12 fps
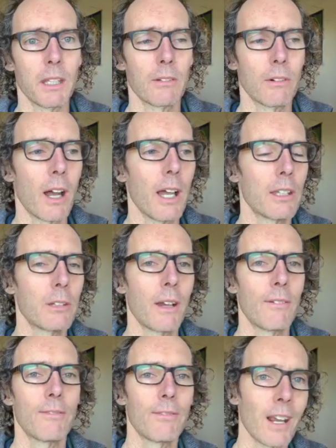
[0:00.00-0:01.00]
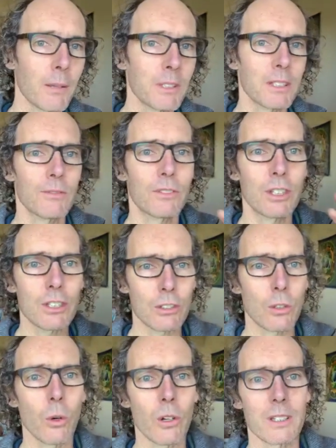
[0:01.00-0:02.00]
right? You have fragments of
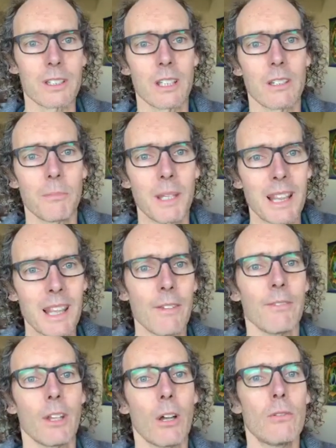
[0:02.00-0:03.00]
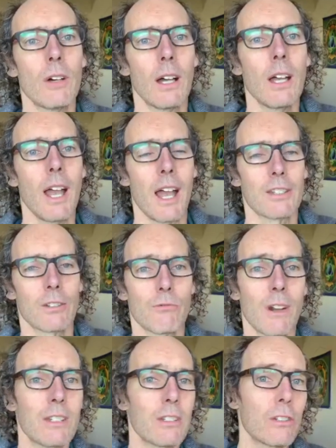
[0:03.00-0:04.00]
discordance that have been left over as a
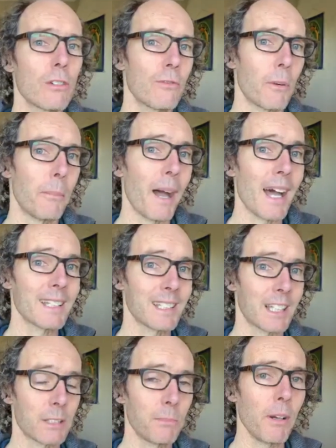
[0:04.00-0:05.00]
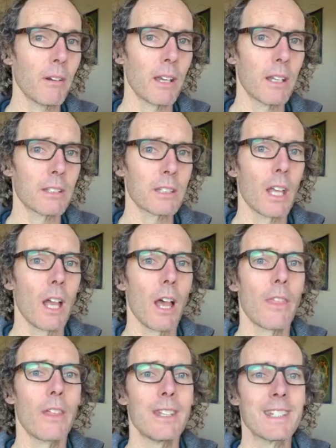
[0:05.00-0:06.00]
residue from past experience
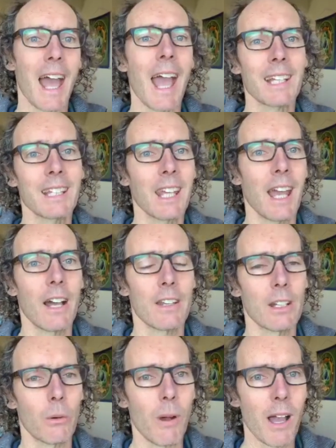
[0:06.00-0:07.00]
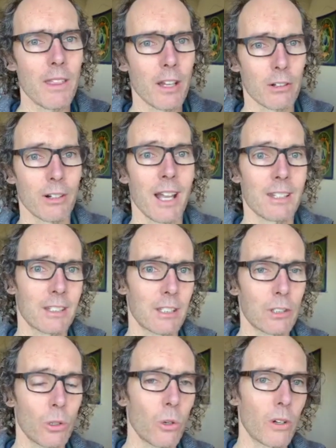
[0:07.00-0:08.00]
that is acting out in a way that creates
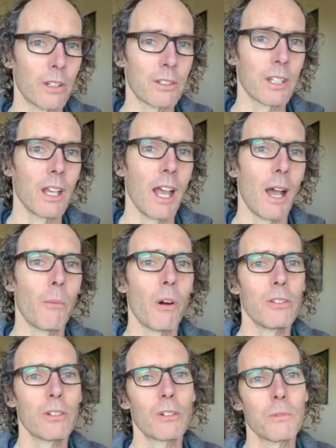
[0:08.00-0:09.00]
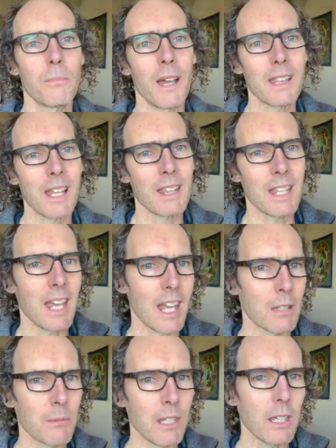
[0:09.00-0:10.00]
discordance. And while you could make that the
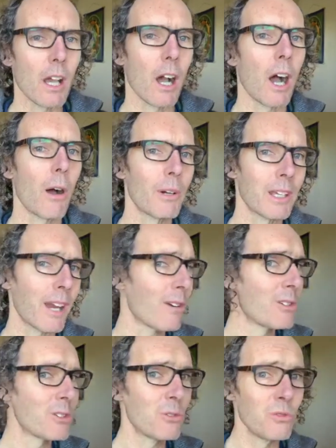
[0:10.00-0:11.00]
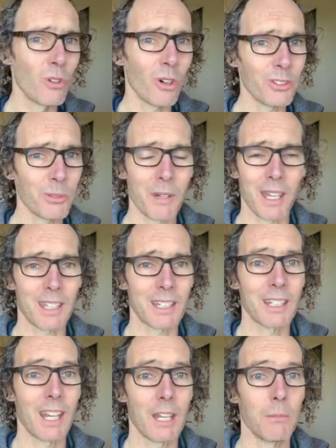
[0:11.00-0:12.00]
enemy, I would encourage you not to make it
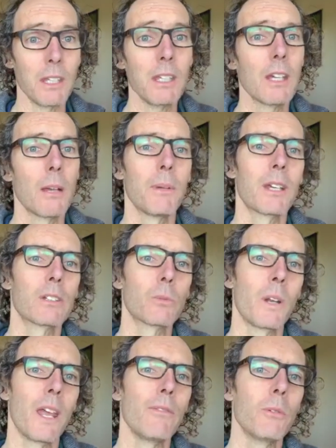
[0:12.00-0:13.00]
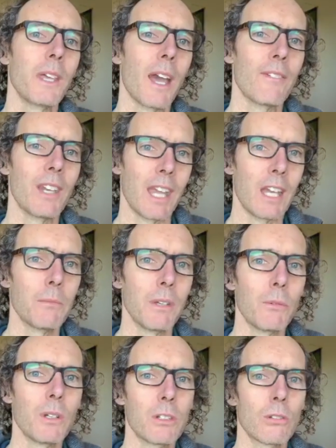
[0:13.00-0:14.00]
an enemy, because whenever we have an enemy,
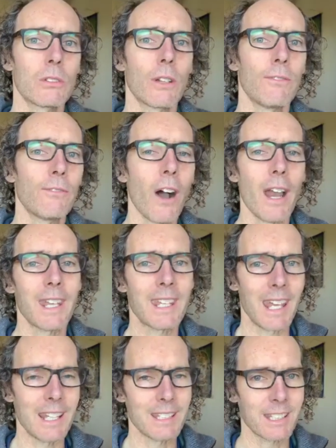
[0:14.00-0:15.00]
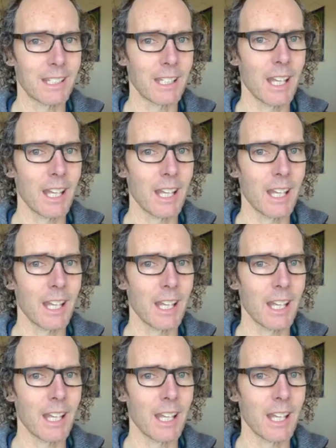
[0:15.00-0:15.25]
we choose to fight against it.